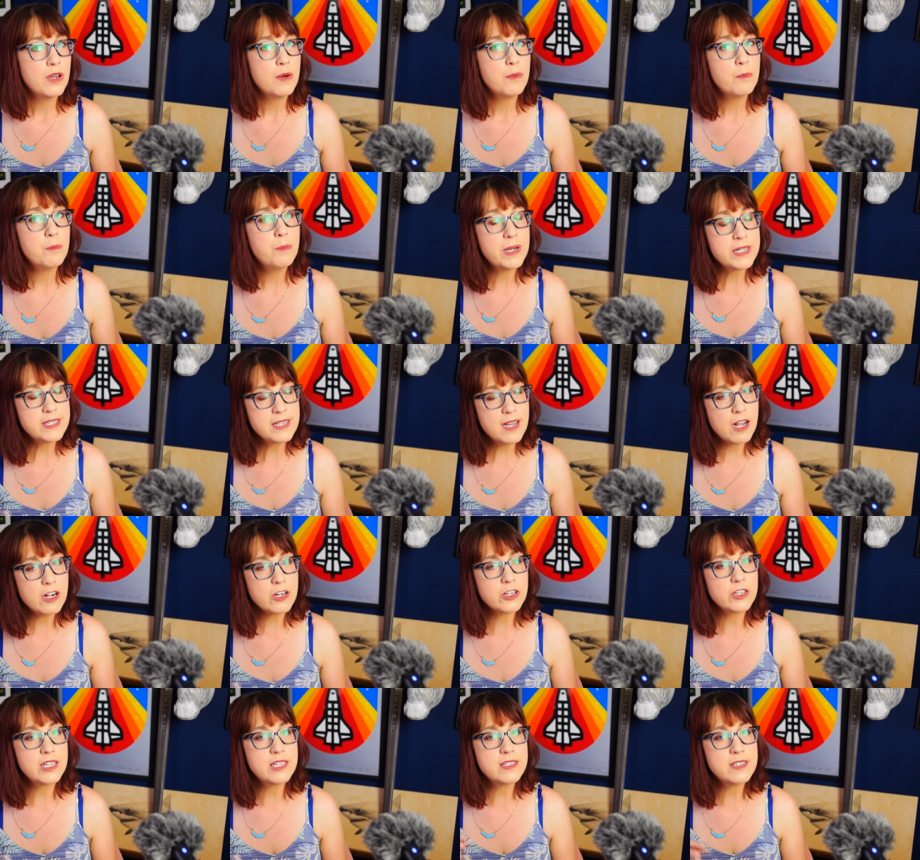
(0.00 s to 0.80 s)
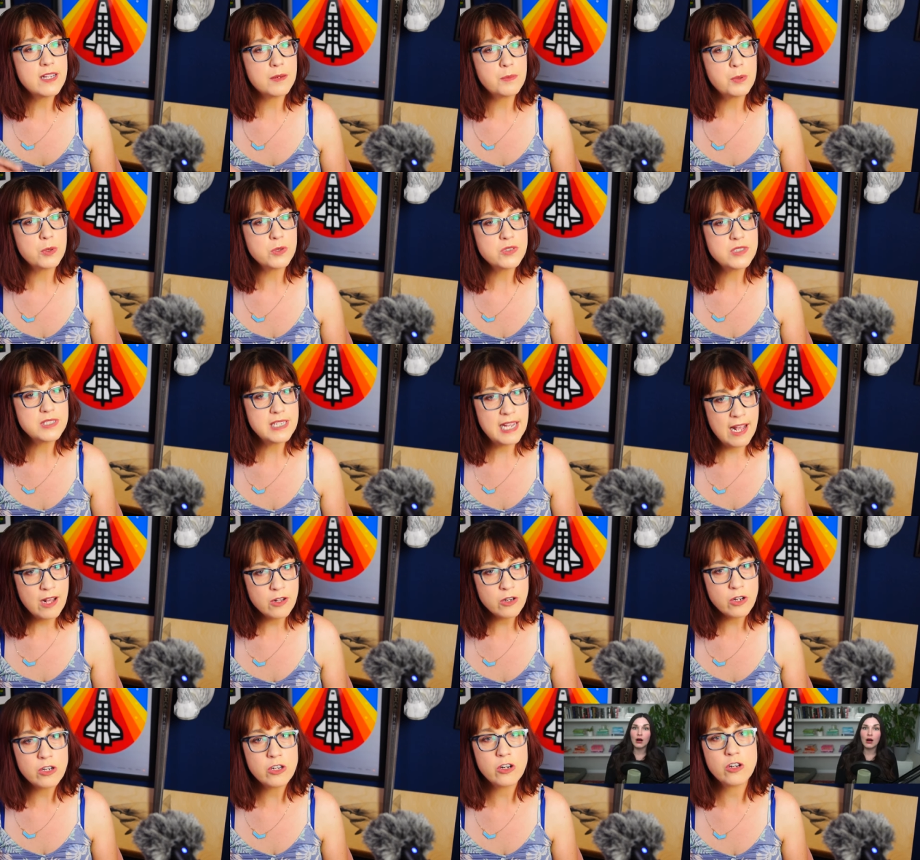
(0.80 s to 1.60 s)
But Docherty doubles
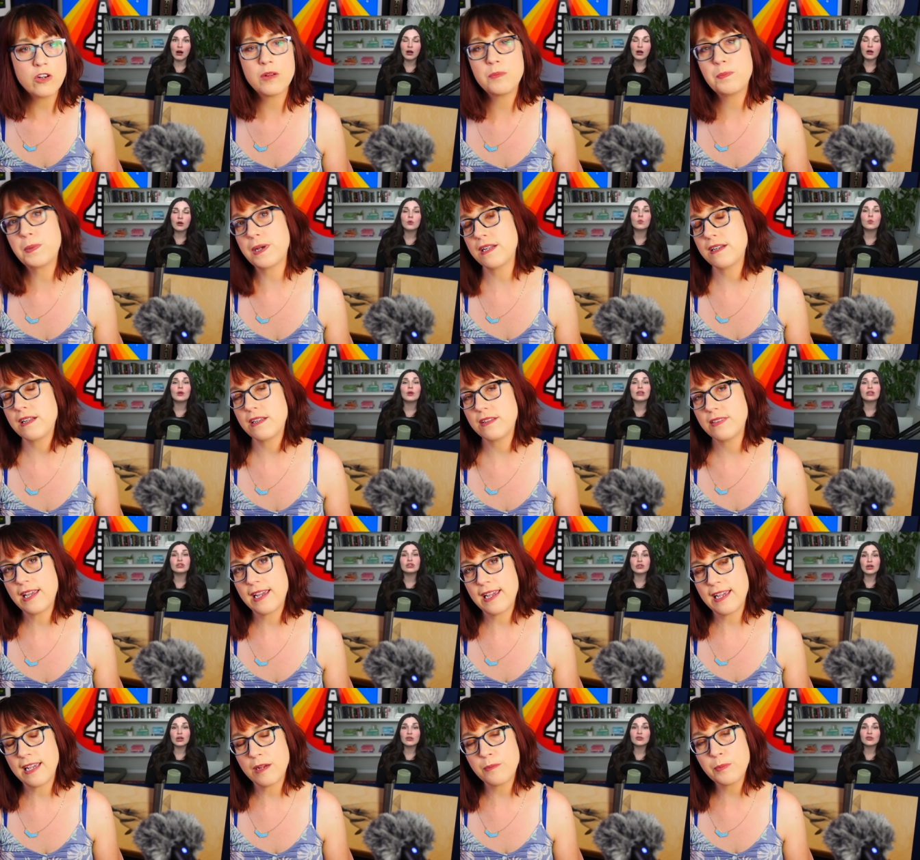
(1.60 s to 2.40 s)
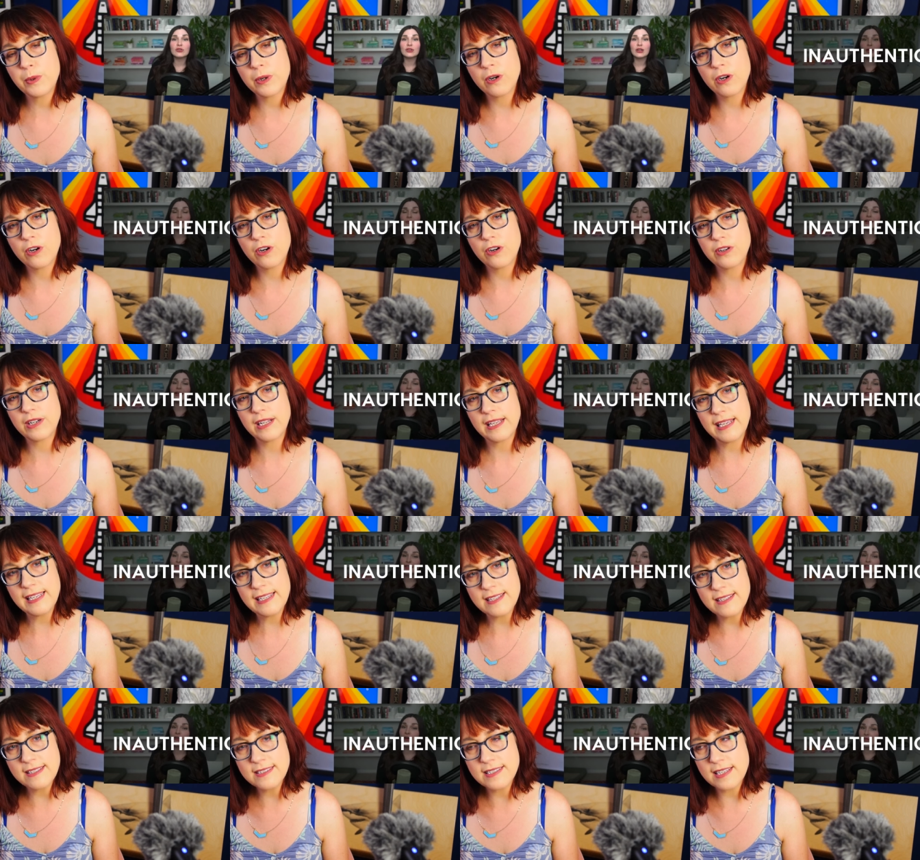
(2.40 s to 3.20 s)
down on her opinion that Amber Heard
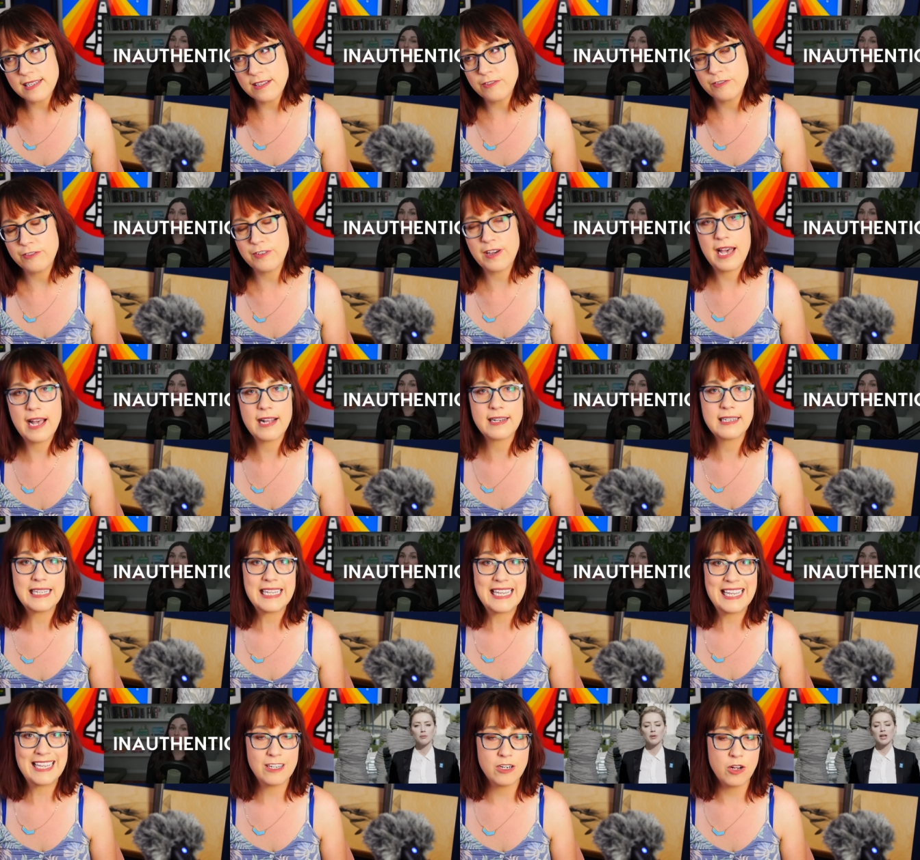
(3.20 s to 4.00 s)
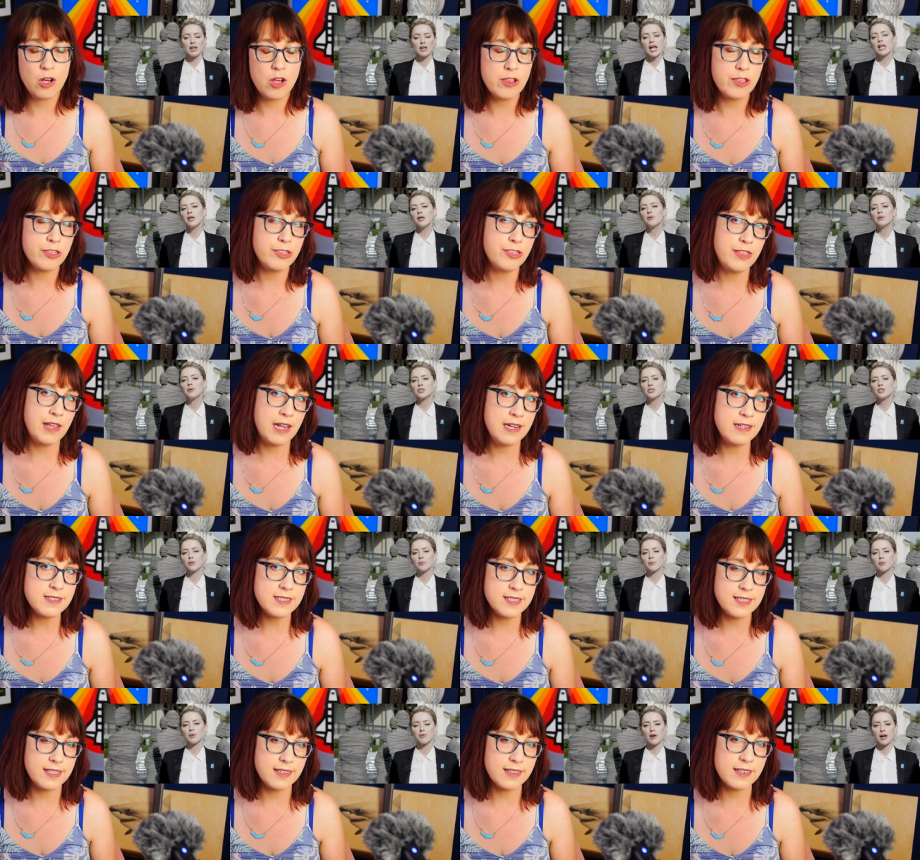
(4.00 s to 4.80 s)
is, in fact,
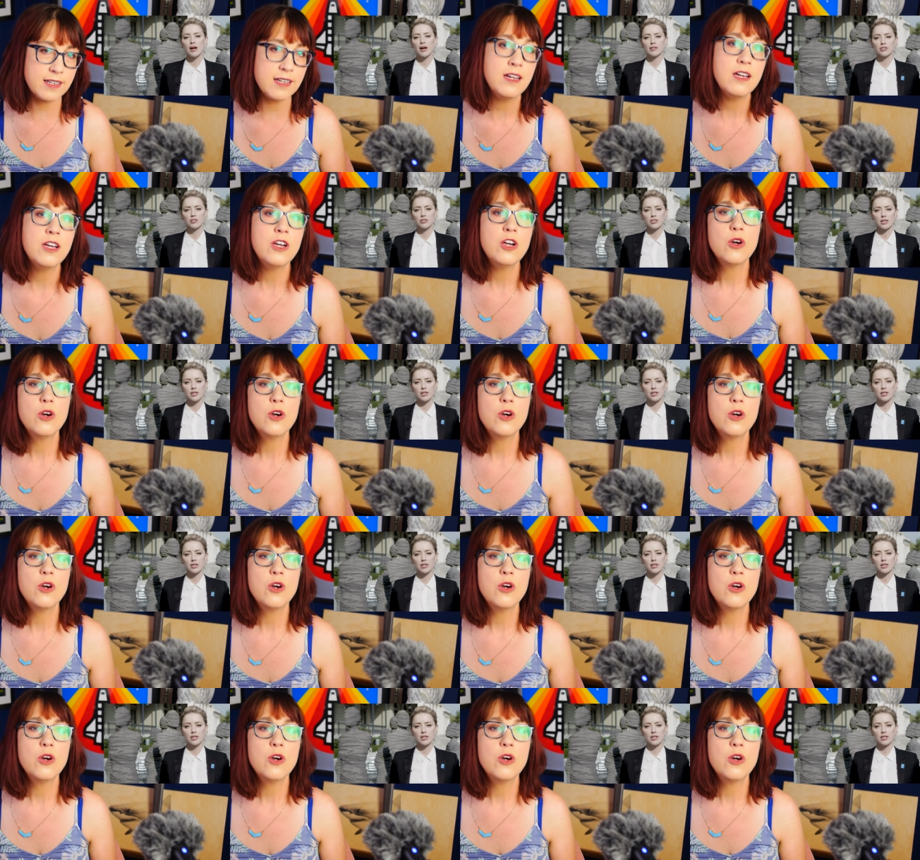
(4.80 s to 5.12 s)
inauthentic,